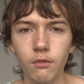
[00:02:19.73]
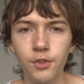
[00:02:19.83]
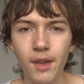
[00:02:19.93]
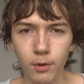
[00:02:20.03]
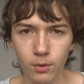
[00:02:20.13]

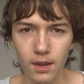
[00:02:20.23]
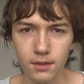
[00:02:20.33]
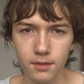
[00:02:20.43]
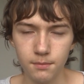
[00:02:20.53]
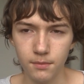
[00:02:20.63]
of
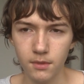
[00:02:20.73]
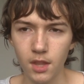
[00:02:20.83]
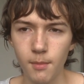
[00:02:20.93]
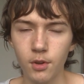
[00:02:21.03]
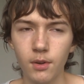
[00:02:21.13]
Democrats.
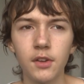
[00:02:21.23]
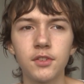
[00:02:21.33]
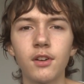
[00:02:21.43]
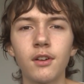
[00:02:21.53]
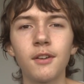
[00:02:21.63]

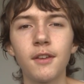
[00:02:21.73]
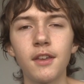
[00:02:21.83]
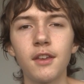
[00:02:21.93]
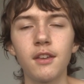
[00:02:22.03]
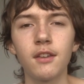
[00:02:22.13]
Democrats are
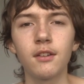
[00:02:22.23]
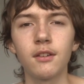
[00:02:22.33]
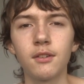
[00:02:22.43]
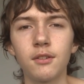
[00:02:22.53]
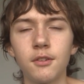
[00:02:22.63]

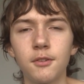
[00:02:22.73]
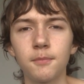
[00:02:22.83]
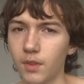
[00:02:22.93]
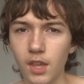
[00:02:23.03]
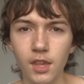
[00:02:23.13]

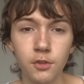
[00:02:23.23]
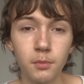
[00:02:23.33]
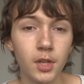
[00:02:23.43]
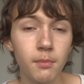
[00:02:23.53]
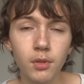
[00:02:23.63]

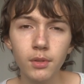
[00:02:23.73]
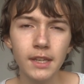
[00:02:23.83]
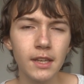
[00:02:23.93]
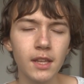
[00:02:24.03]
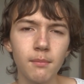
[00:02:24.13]
either
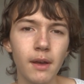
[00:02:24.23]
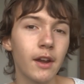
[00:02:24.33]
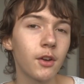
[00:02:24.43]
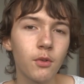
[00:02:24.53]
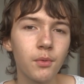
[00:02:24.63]
manipulating them,
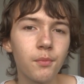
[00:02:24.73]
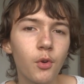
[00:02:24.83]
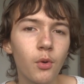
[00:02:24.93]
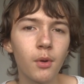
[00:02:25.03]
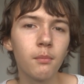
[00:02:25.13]
I don't know,
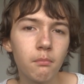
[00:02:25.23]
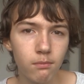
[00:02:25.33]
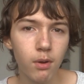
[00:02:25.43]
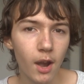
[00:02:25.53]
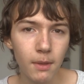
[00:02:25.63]
or
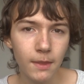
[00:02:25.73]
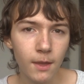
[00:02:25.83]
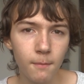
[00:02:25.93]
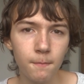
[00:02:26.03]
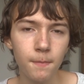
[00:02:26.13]

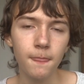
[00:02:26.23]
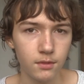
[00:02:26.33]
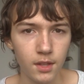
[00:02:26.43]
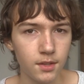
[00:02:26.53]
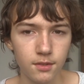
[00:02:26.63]
bribing them.
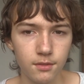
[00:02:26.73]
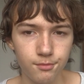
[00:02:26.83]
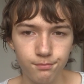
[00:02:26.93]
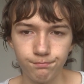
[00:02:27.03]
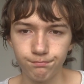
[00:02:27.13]

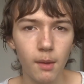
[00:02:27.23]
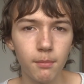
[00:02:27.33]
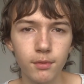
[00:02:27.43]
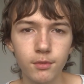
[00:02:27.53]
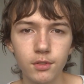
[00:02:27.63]
That's
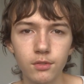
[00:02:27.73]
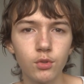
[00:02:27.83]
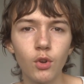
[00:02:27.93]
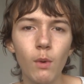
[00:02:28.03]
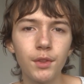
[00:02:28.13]
up
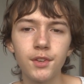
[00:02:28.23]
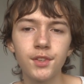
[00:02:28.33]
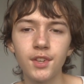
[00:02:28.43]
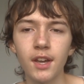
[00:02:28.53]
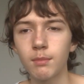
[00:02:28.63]
to no one to
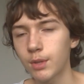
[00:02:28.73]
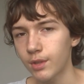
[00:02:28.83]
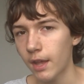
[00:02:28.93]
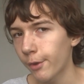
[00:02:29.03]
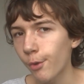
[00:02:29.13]
decide,
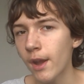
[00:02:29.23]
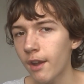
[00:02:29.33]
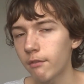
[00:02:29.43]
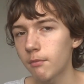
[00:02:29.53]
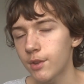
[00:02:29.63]
because I don't know
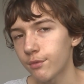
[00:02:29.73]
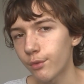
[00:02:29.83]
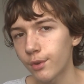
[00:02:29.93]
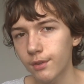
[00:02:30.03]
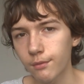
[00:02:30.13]
that
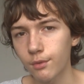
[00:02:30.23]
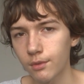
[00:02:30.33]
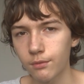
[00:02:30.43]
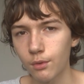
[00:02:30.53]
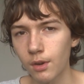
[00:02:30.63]
information
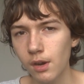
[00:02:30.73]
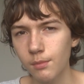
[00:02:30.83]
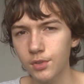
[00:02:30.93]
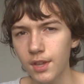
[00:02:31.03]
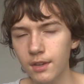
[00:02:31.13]
for
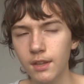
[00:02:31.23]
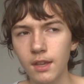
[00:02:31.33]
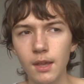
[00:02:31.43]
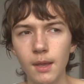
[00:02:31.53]
100%.